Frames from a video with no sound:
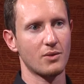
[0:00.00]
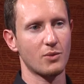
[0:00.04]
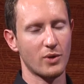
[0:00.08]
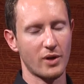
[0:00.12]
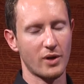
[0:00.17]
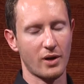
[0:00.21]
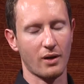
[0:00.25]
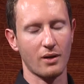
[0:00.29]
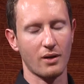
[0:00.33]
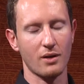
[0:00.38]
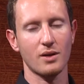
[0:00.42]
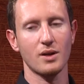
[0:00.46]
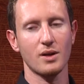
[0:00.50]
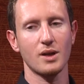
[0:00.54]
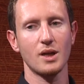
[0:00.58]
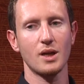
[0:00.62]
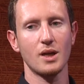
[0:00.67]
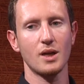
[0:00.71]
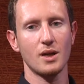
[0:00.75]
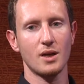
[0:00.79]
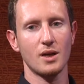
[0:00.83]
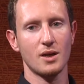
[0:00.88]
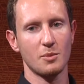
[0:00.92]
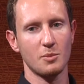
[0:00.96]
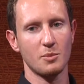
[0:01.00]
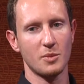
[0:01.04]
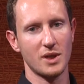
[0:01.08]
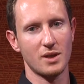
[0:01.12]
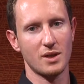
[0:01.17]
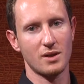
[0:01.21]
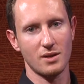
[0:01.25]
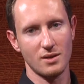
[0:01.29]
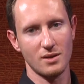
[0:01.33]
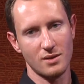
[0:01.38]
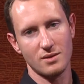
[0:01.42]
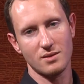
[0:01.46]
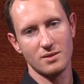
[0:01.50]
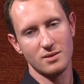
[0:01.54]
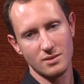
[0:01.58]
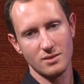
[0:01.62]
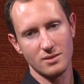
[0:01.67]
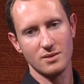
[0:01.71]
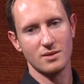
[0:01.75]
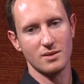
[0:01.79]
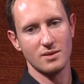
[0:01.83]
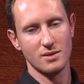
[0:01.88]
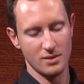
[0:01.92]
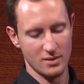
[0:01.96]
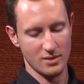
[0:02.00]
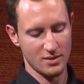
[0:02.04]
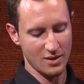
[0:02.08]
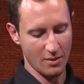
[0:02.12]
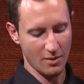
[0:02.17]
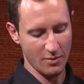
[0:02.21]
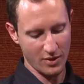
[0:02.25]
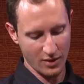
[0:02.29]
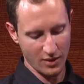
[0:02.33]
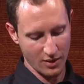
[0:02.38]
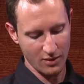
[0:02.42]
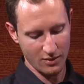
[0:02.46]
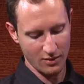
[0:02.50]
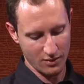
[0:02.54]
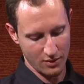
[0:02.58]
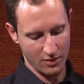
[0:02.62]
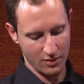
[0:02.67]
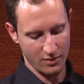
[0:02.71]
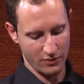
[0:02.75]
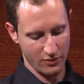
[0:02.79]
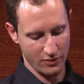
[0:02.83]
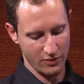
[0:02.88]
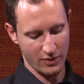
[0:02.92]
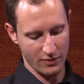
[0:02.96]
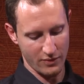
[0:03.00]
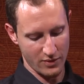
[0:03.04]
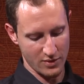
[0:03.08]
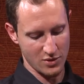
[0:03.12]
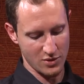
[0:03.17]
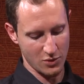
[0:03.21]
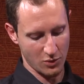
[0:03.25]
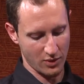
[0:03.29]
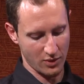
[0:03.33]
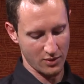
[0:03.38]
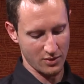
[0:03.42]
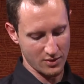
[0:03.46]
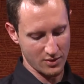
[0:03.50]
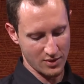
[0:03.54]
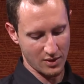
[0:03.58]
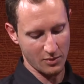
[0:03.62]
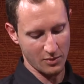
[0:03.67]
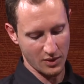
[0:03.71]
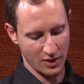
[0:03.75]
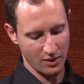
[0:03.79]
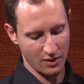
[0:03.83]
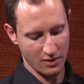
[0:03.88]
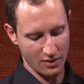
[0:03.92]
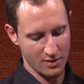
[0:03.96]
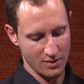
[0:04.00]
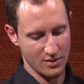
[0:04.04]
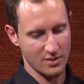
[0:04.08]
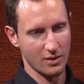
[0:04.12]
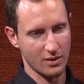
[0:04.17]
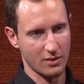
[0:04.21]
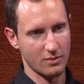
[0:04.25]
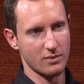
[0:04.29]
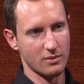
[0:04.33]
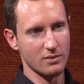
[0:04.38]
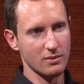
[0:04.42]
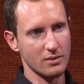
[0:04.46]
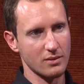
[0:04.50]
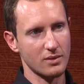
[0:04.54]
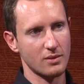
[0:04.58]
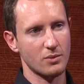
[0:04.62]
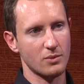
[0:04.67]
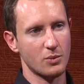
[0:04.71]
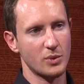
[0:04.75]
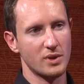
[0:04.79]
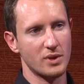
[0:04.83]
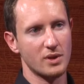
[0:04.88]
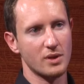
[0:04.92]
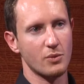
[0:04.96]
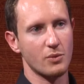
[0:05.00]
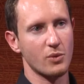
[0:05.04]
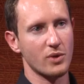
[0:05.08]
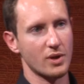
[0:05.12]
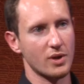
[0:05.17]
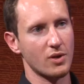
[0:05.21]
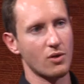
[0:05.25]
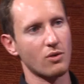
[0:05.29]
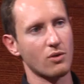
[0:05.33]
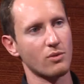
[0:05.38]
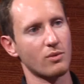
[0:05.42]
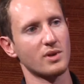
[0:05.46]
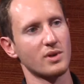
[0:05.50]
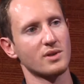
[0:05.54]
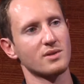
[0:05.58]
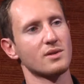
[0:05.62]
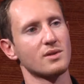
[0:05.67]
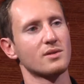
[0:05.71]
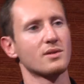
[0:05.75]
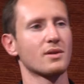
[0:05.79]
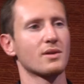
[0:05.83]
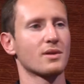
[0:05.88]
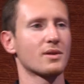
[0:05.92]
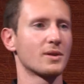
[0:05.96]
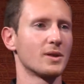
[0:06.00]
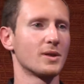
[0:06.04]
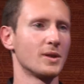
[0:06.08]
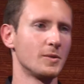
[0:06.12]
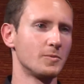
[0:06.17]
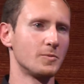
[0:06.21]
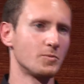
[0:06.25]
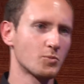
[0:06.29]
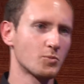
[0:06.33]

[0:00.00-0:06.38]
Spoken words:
wording, but it's something of the sort, something like this that we didn't really know existed.